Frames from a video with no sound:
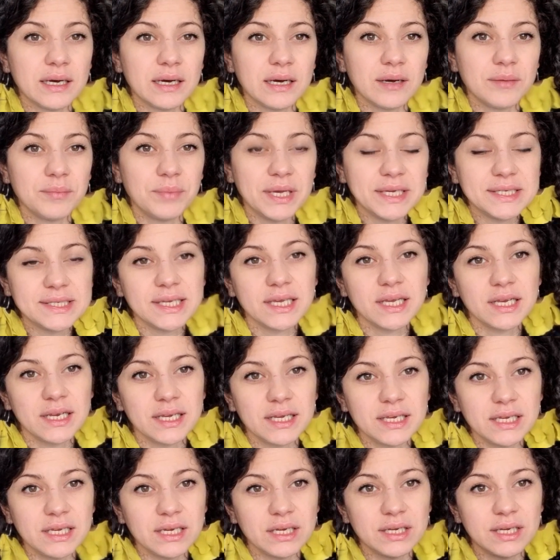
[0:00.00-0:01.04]

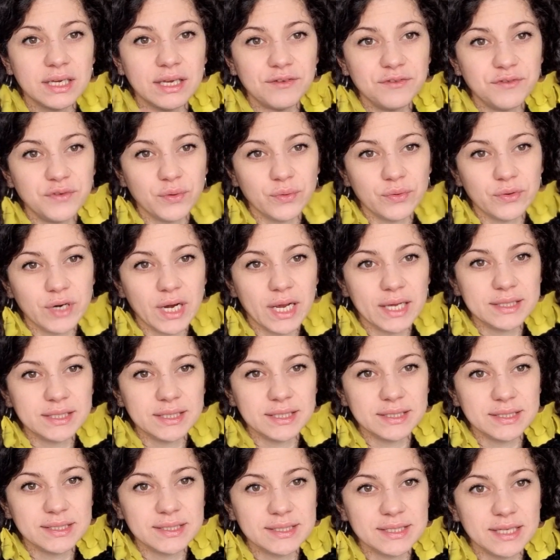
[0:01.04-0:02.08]
basically, if you are
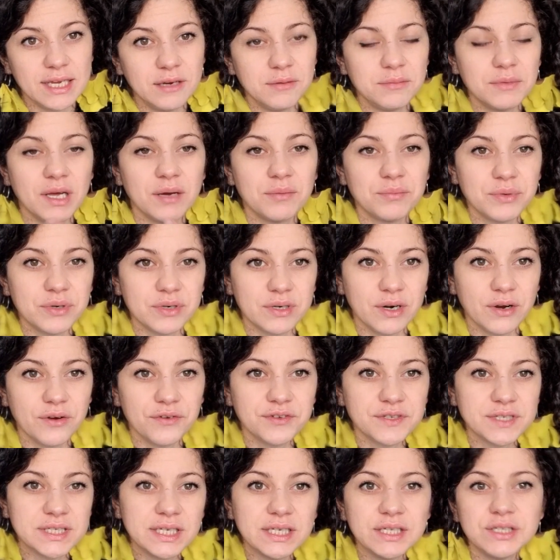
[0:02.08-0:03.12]
adding the same number of
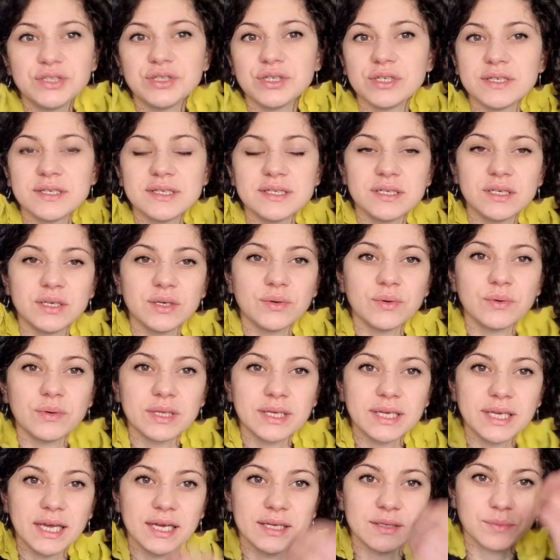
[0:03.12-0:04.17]
stitches, you will
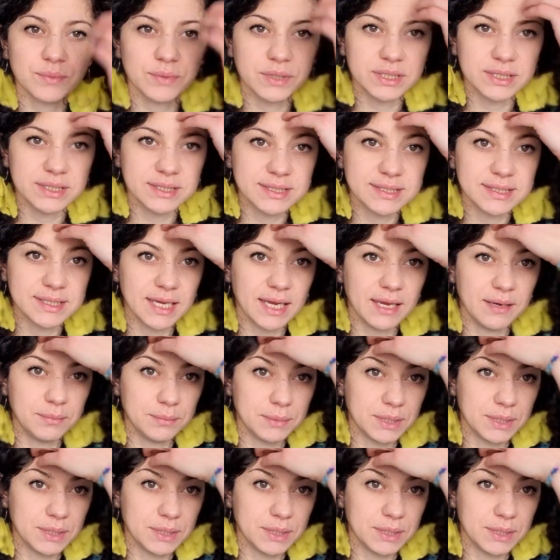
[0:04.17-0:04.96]
get with the same